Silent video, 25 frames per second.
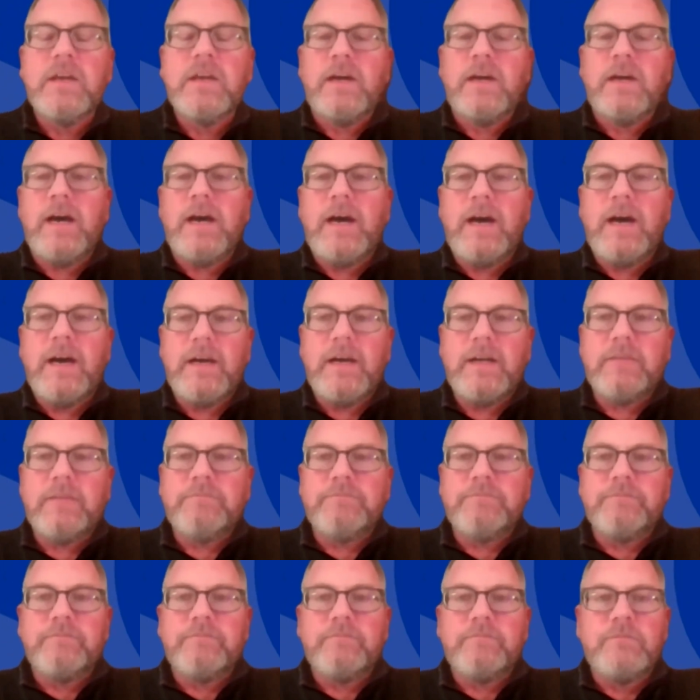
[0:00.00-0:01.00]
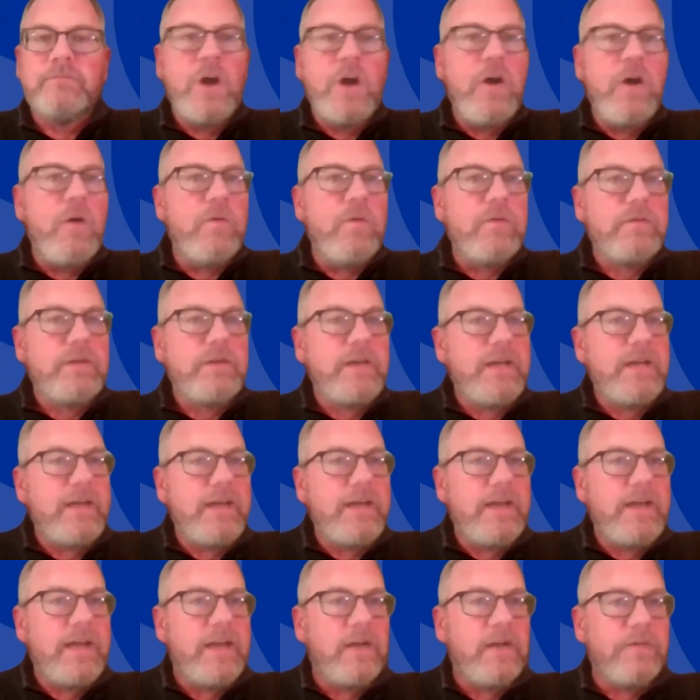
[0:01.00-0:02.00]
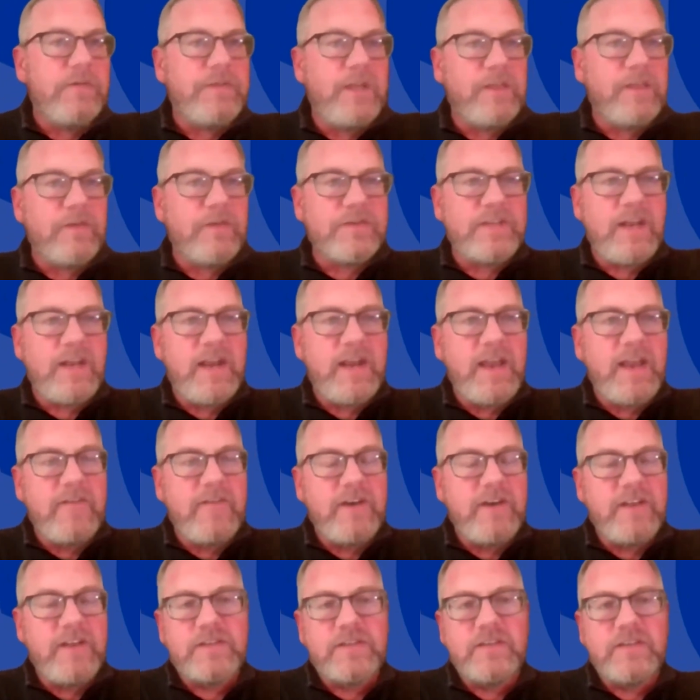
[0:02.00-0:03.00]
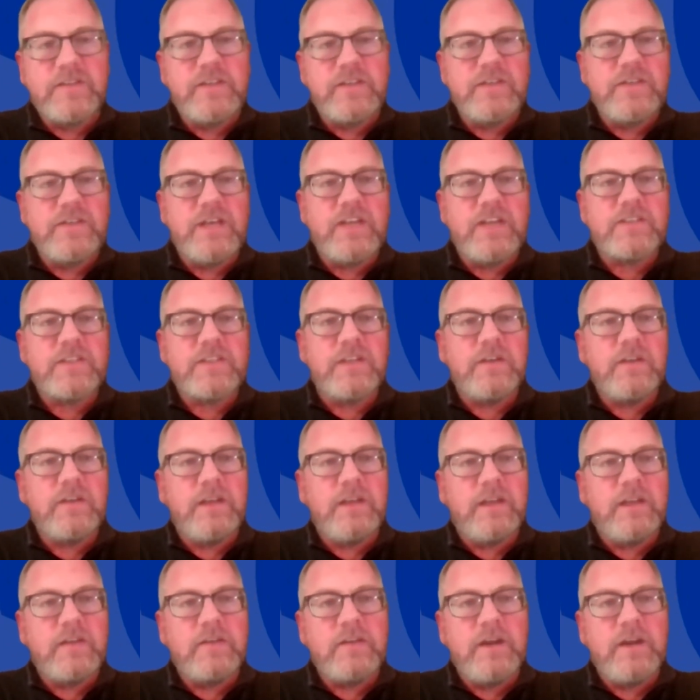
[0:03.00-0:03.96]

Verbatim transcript: Uh, no, uh, I don't think there's any evidence to suggest that that